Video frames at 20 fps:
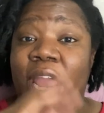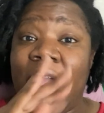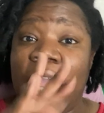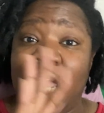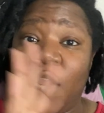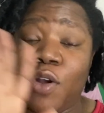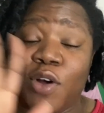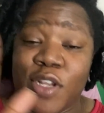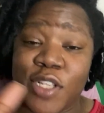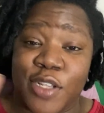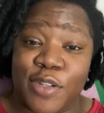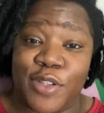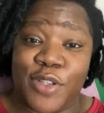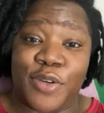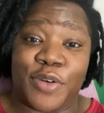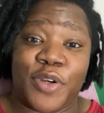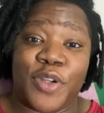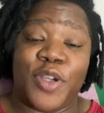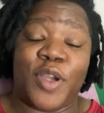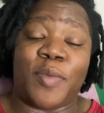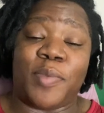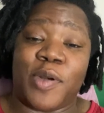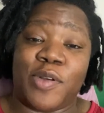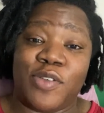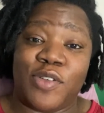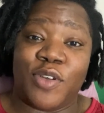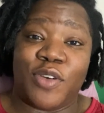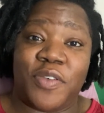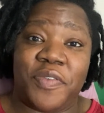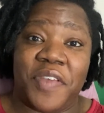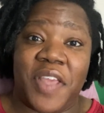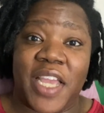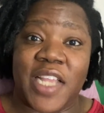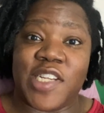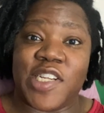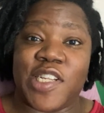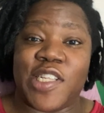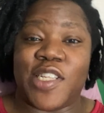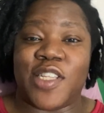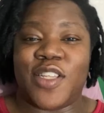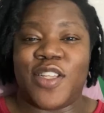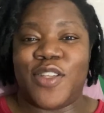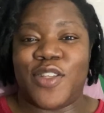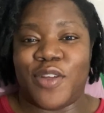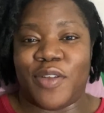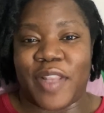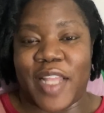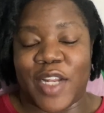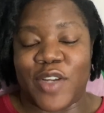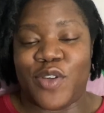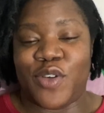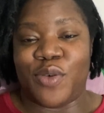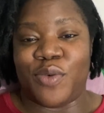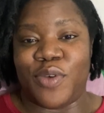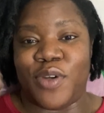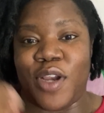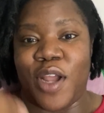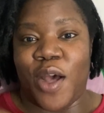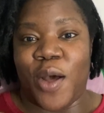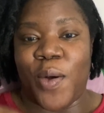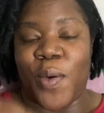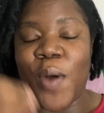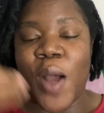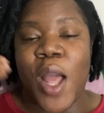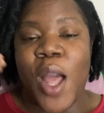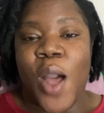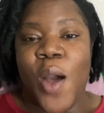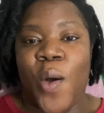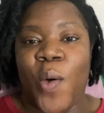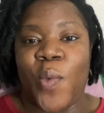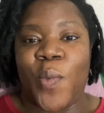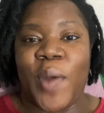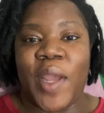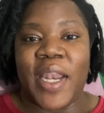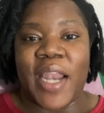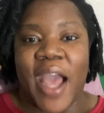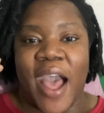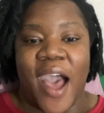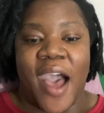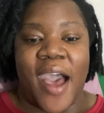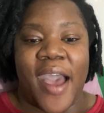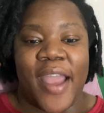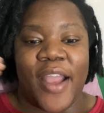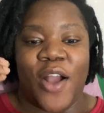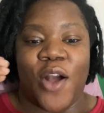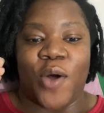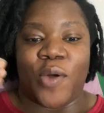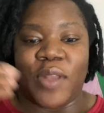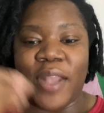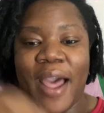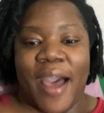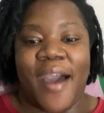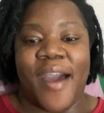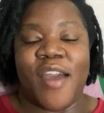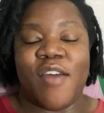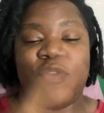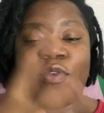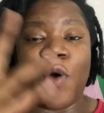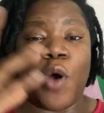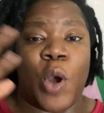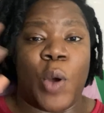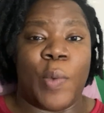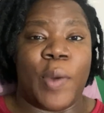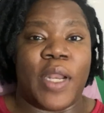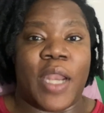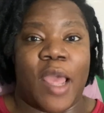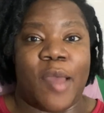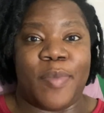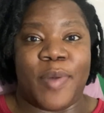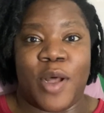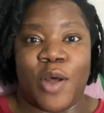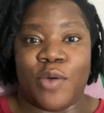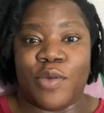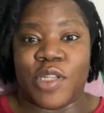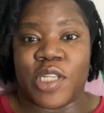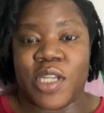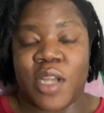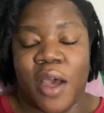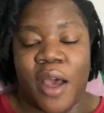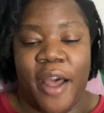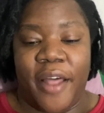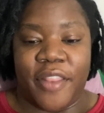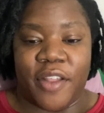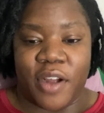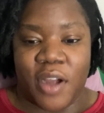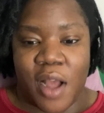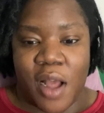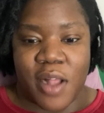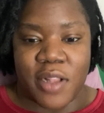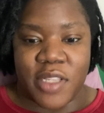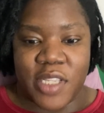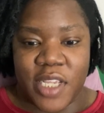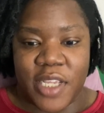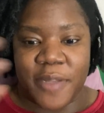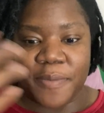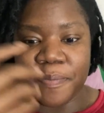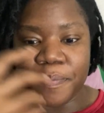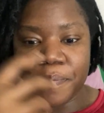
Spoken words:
and also turn on your post notifications so that you'll know when I go live or when I post other content.